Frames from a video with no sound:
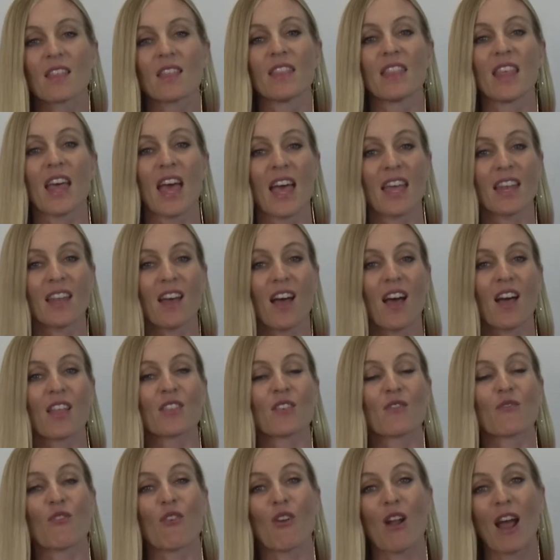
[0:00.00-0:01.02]
Then on
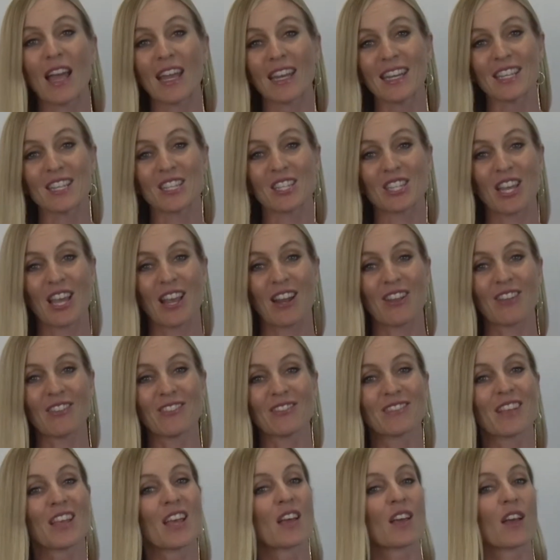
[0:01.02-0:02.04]
the Variety channel,
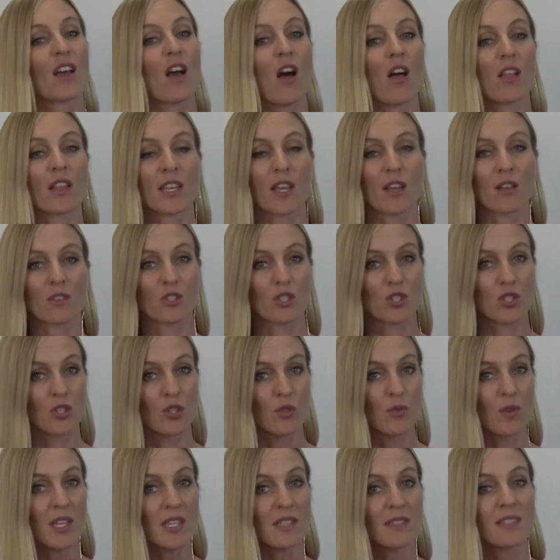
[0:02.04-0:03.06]
calling all
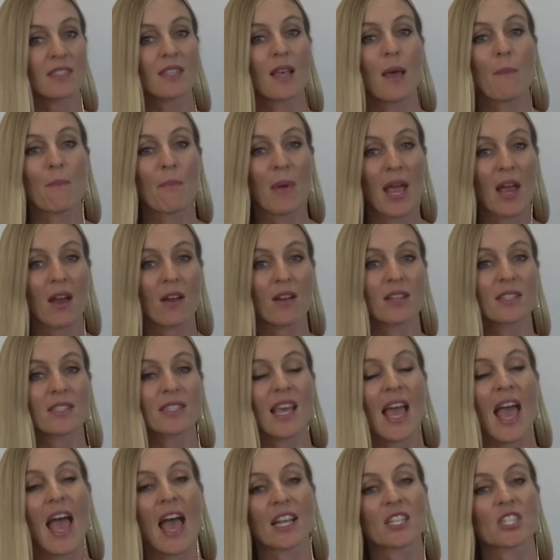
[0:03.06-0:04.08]
students, parents,
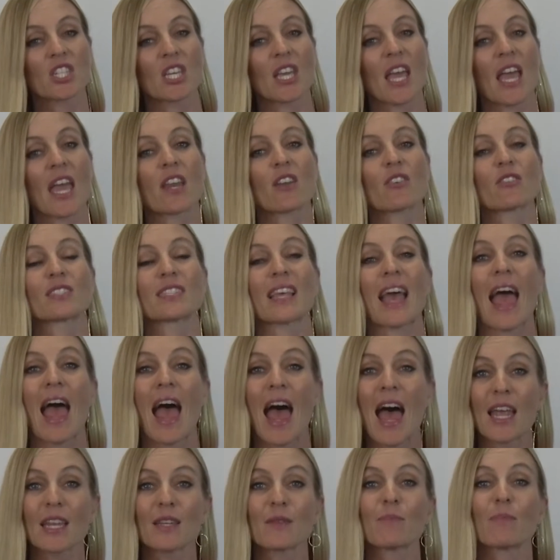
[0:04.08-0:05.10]
educators,
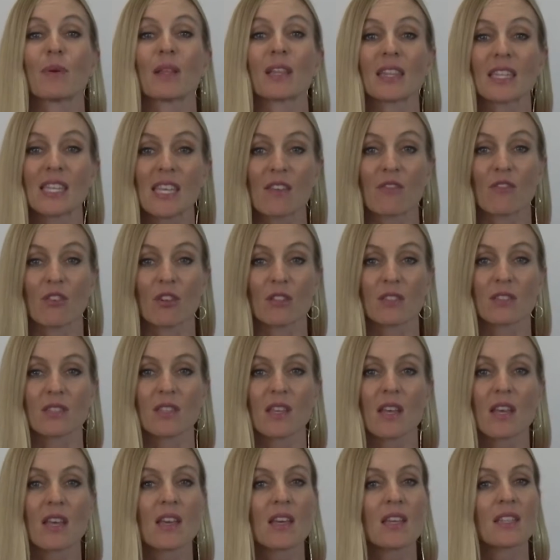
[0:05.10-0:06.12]
and believers.
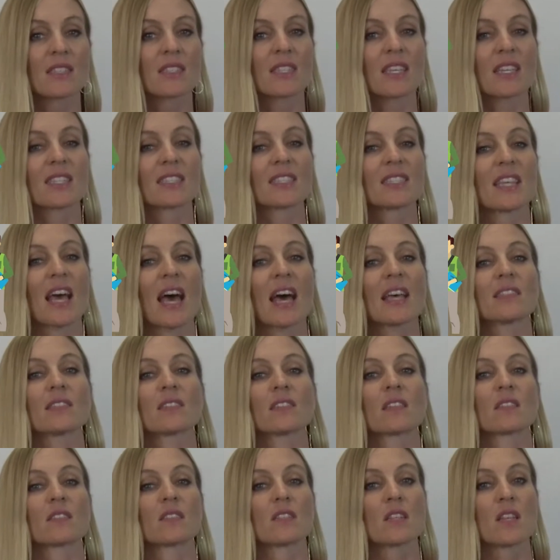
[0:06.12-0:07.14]
Success
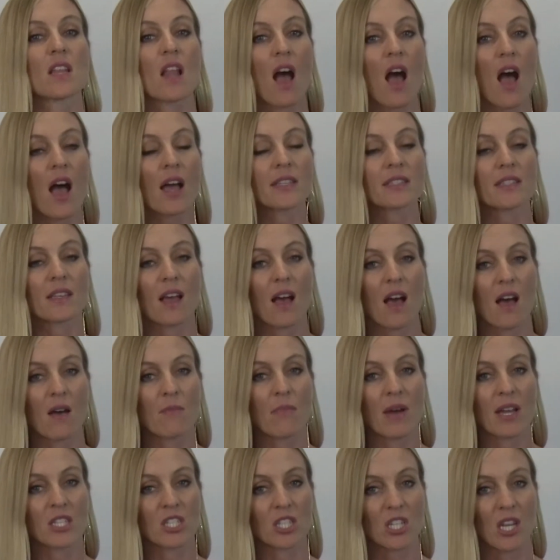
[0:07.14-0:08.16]
does not come
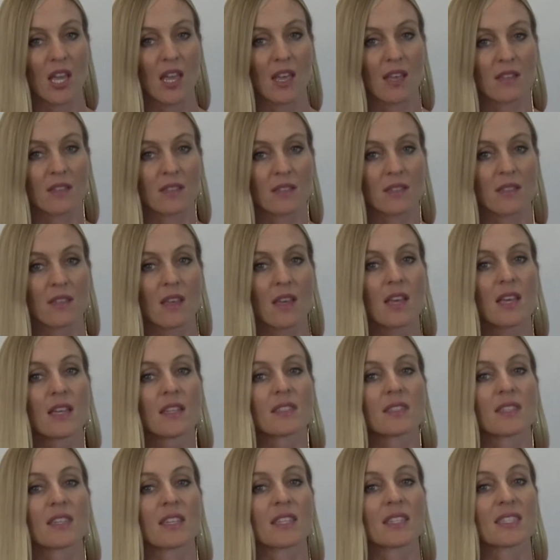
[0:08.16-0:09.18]
by chance.
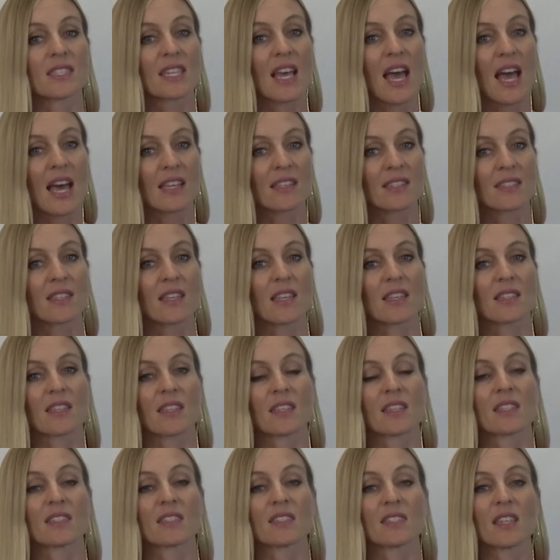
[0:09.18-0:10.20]
Success is a
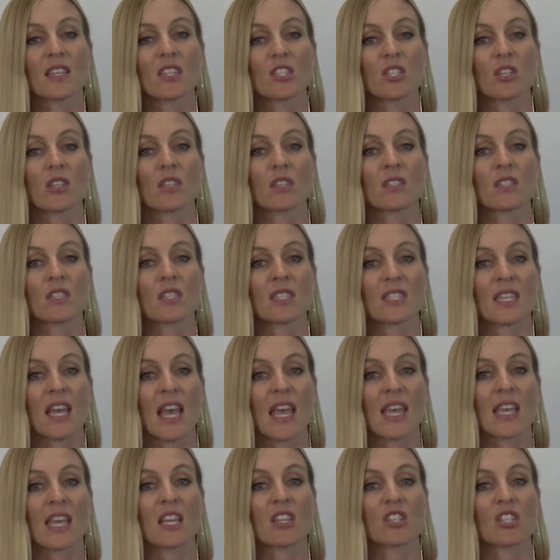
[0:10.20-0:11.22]
decision to
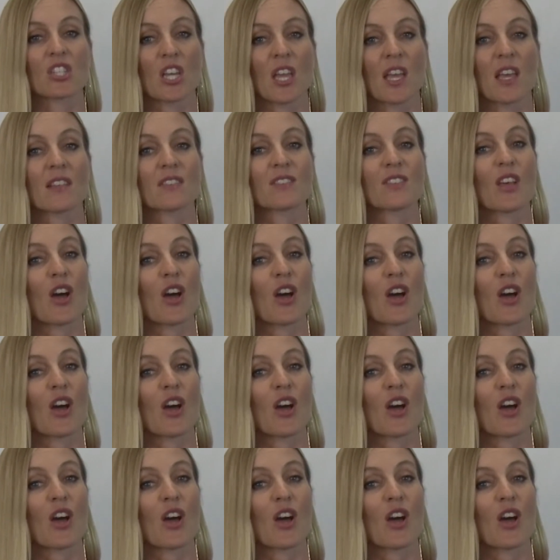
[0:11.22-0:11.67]
take a chance